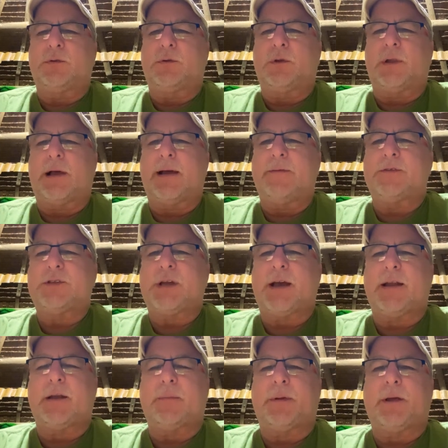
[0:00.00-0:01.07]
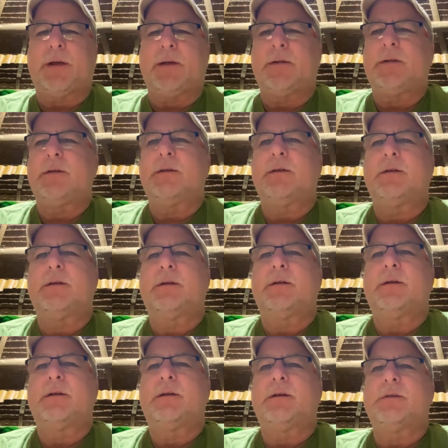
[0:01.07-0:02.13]
live chat up here.
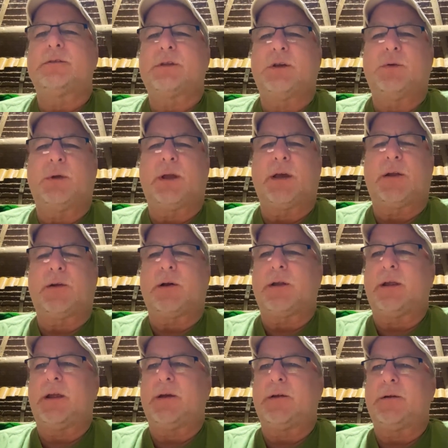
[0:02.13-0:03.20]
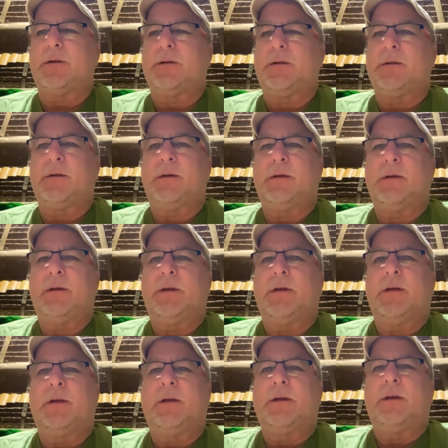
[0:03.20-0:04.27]
See who we got on here.
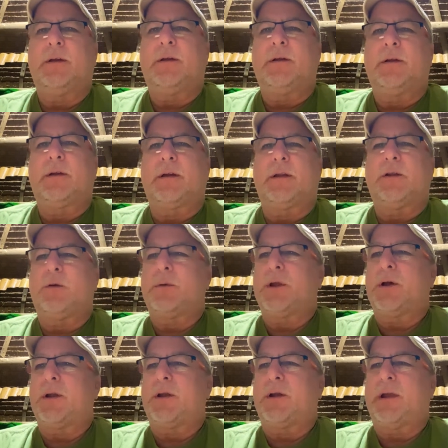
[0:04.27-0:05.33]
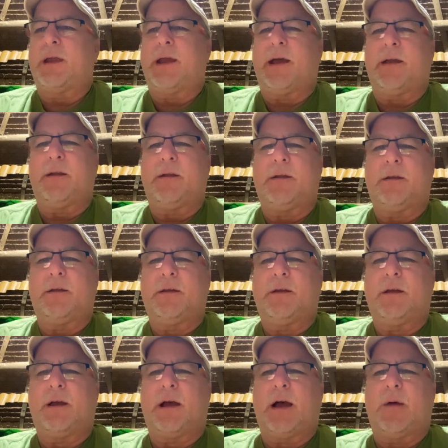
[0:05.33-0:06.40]
Got nobody on here yet.
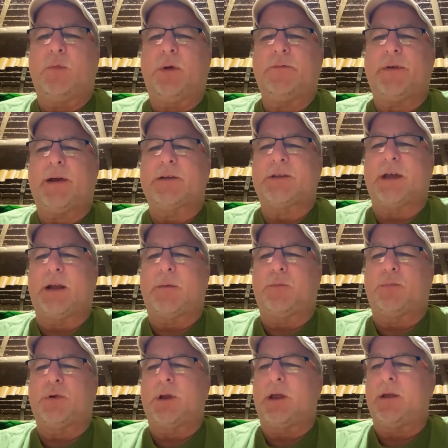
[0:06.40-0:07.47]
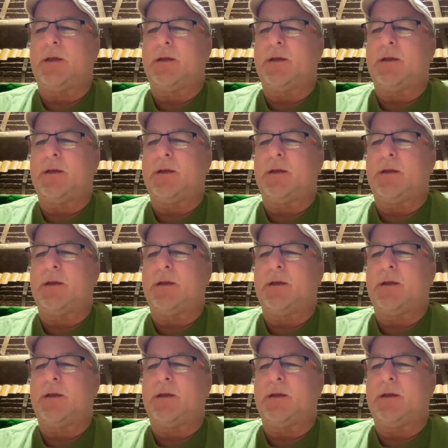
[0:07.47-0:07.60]
We've actually had a pretty